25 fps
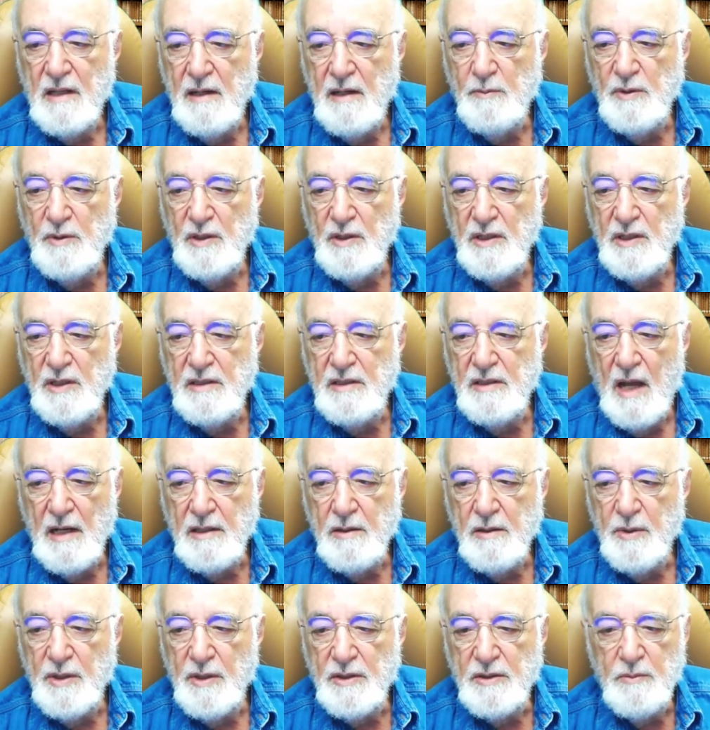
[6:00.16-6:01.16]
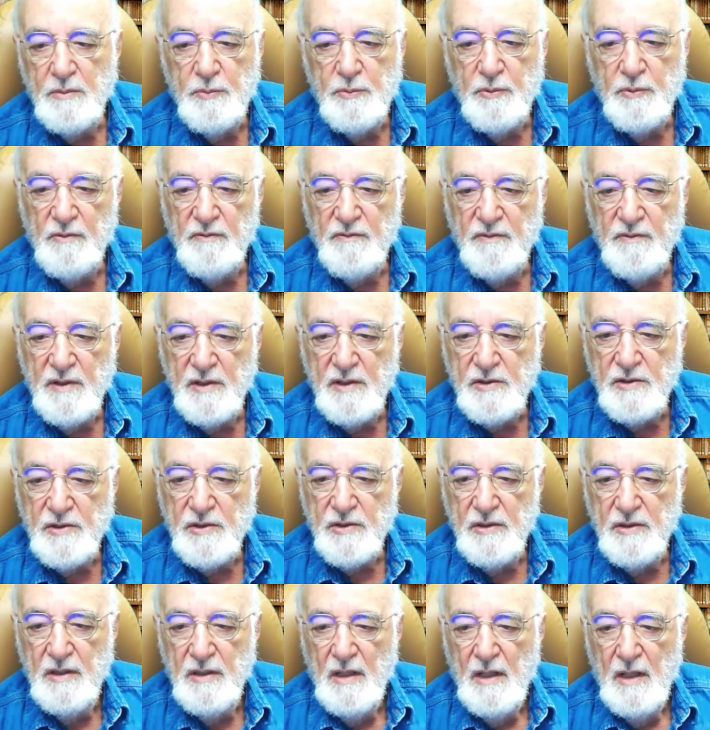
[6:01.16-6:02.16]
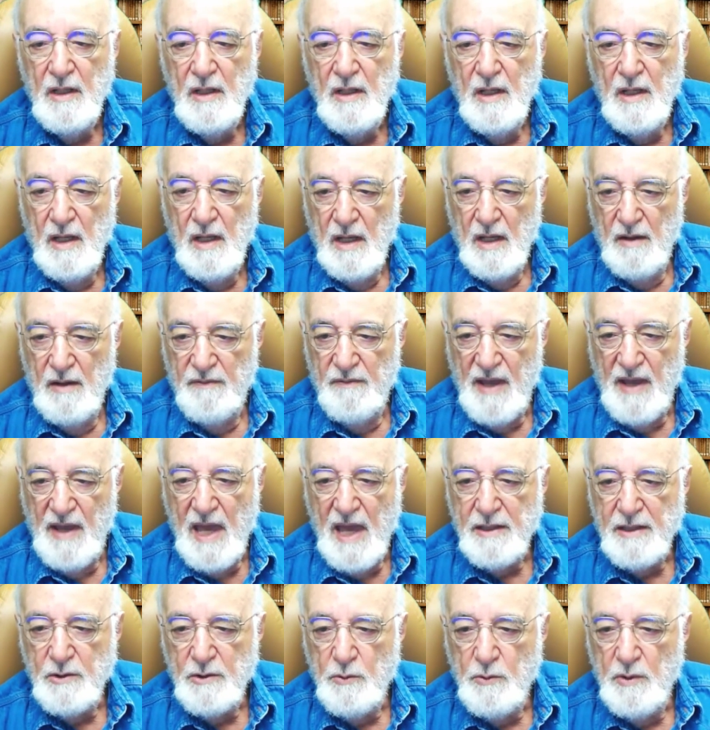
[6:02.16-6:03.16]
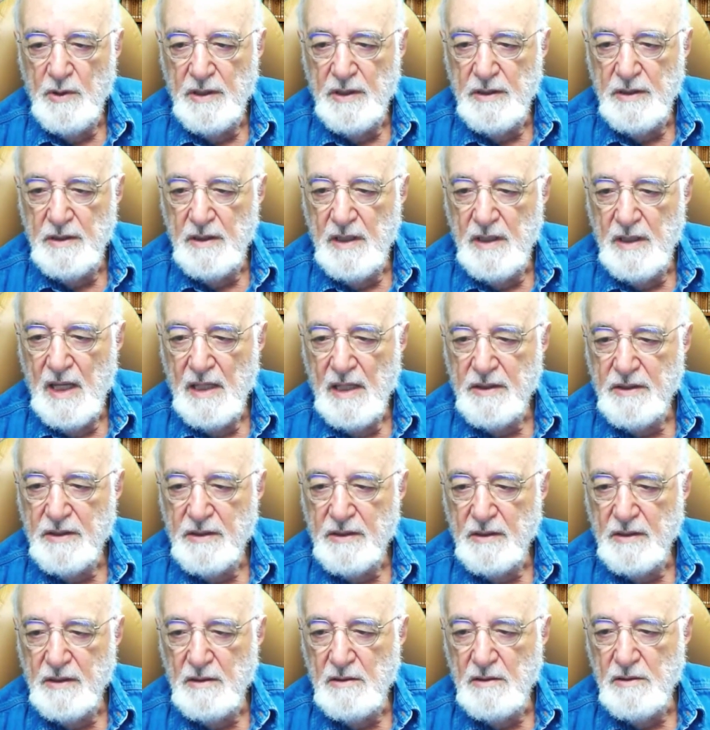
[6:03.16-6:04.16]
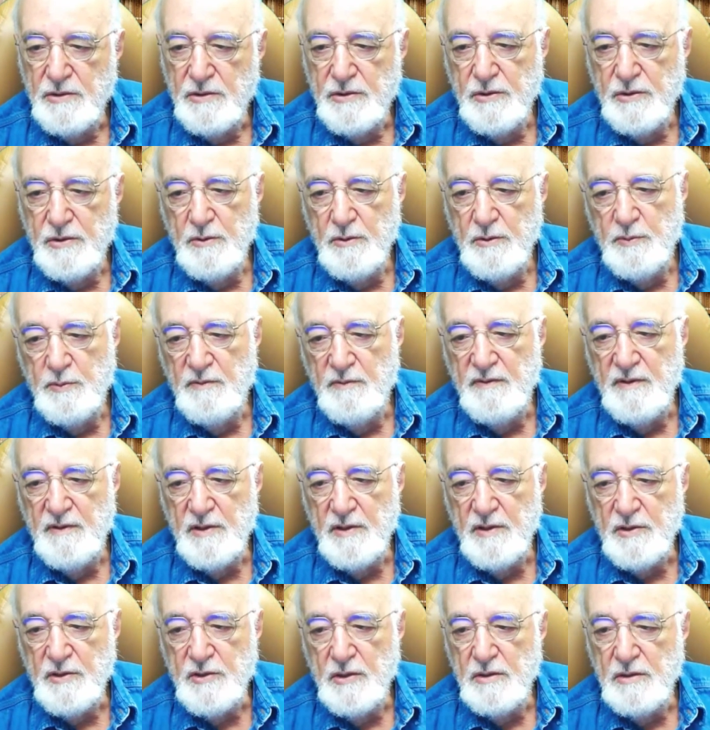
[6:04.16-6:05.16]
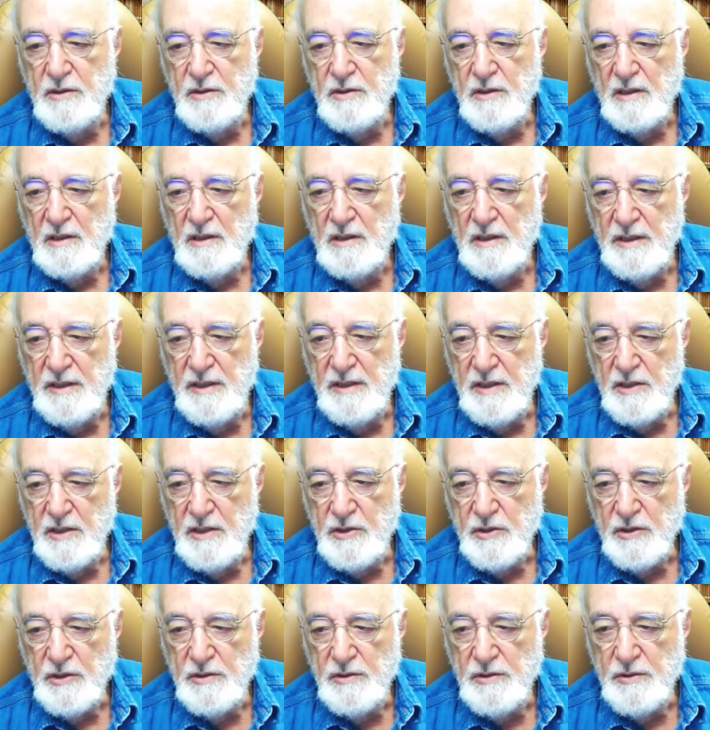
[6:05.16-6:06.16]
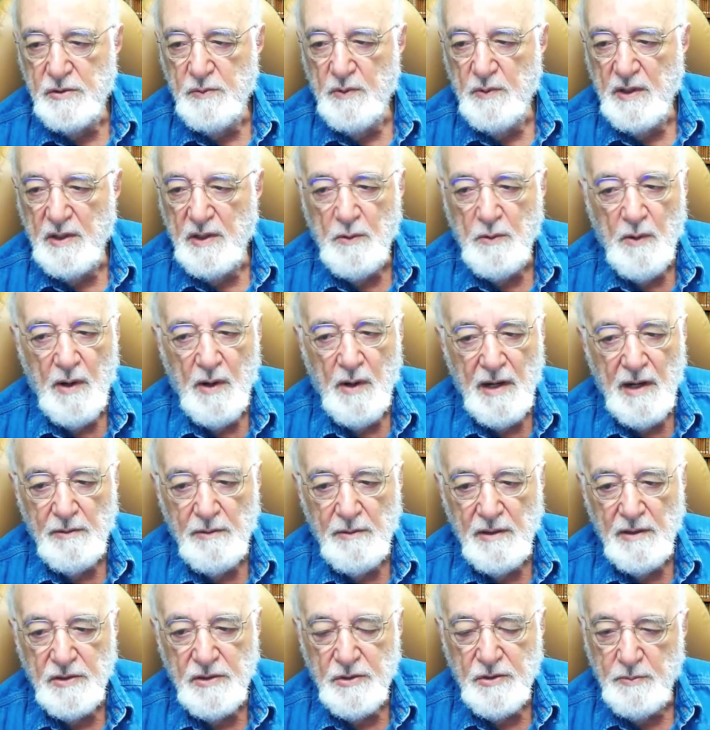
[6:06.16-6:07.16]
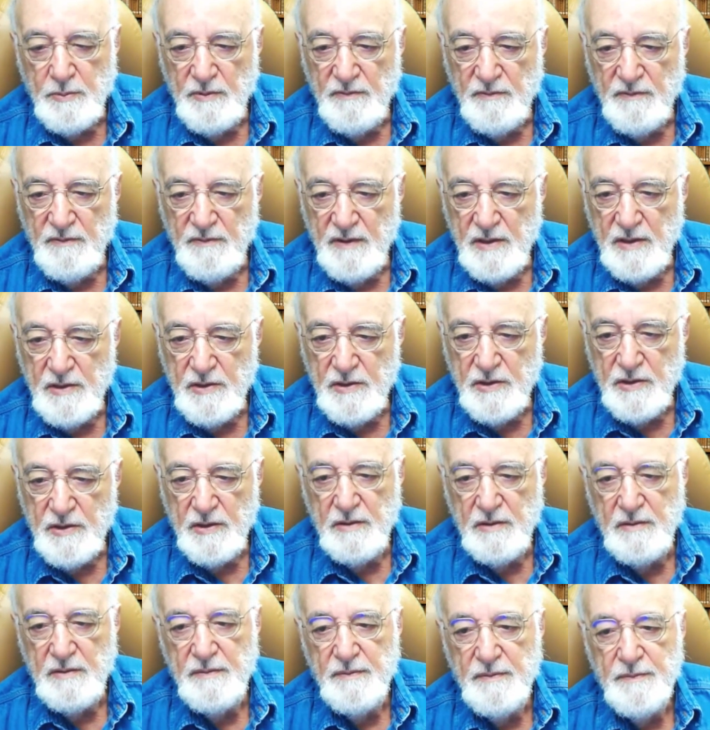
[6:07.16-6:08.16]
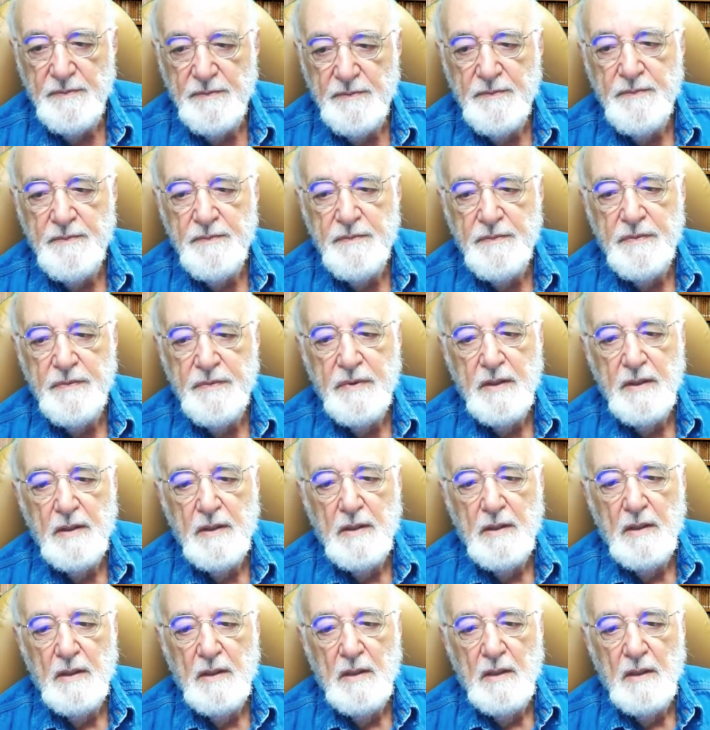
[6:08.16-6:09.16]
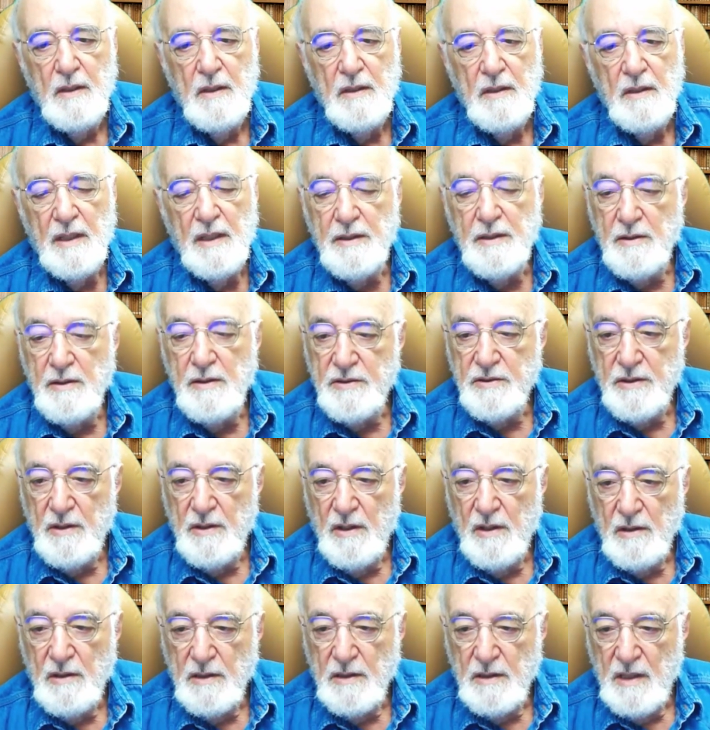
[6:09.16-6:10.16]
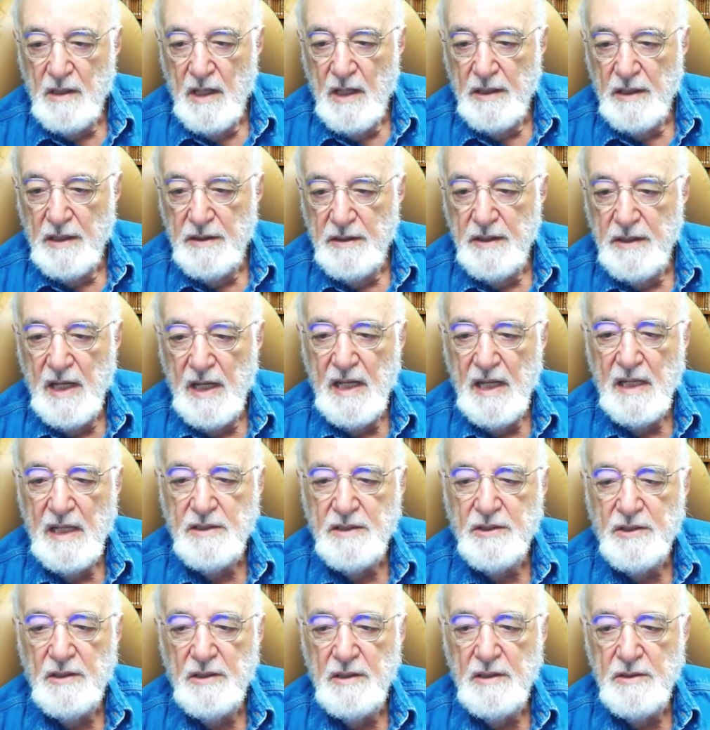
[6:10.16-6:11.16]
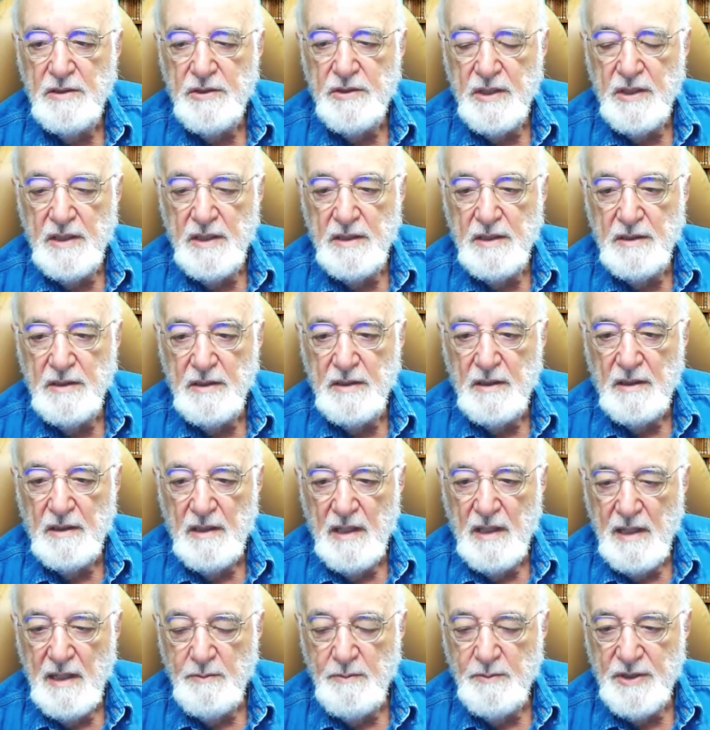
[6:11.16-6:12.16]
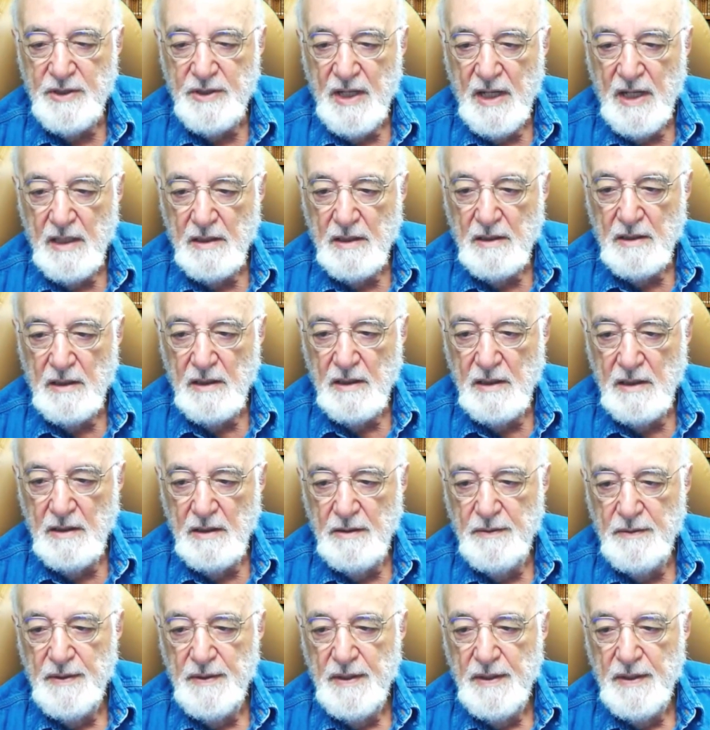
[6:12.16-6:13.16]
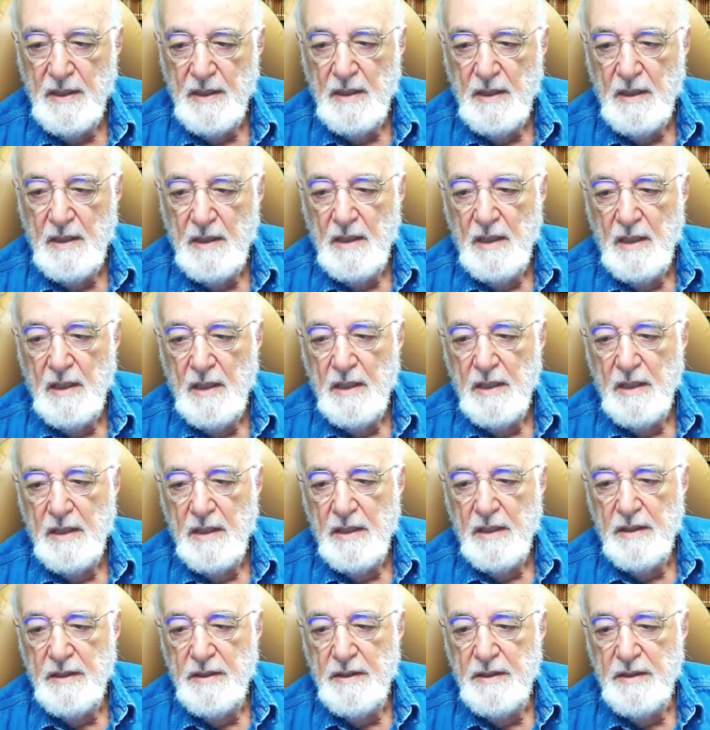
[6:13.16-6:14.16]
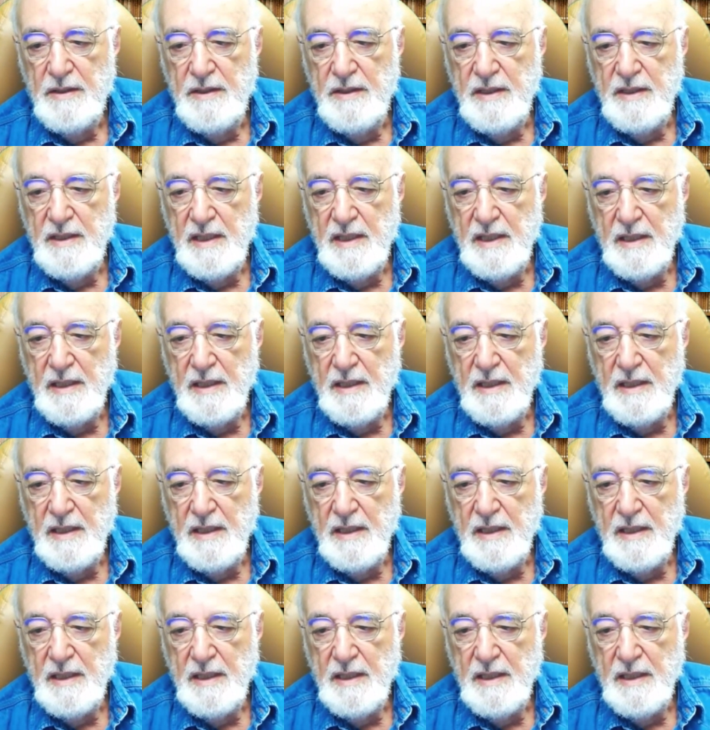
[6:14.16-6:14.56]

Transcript: document the provision of adequate ethical supervision to clinicians requiring supervision. Then there's an article on excellence in claims handling, the